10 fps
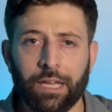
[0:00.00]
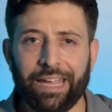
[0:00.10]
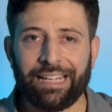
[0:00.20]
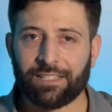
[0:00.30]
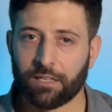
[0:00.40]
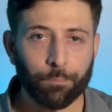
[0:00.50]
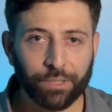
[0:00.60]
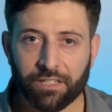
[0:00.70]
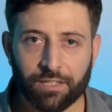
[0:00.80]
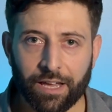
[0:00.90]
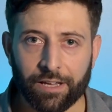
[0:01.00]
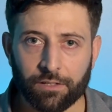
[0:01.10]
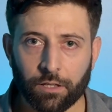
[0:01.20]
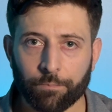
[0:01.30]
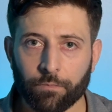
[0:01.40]
it simply
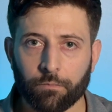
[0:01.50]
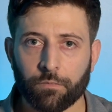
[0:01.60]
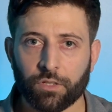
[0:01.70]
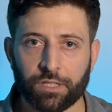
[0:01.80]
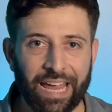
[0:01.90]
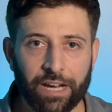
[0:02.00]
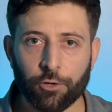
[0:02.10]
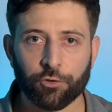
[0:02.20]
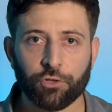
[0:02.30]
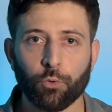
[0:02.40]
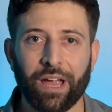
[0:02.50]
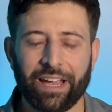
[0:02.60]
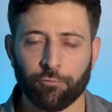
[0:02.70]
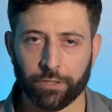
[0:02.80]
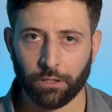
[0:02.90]
says standard
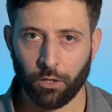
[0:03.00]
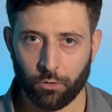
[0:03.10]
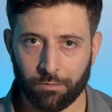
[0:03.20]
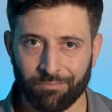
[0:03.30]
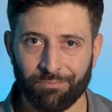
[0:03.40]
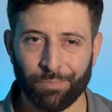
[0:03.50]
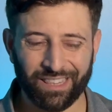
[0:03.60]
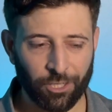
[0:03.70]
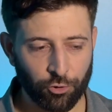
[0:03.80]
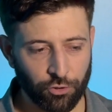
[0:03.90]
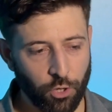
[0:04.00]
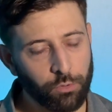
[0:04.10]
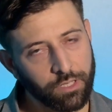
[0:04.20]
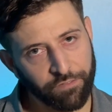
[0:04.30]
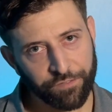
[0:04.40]
2-hand reload, but there's no
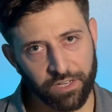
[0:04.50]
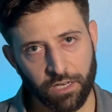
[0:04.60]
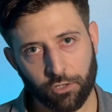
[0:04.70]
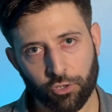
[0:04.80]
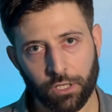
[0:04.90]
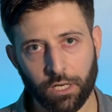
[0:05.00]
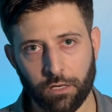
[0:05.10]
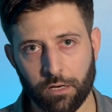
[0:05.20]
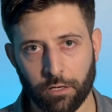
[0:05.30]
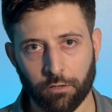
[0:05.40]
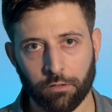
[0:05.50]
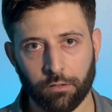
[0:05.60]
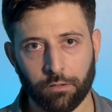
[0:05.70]
definition in here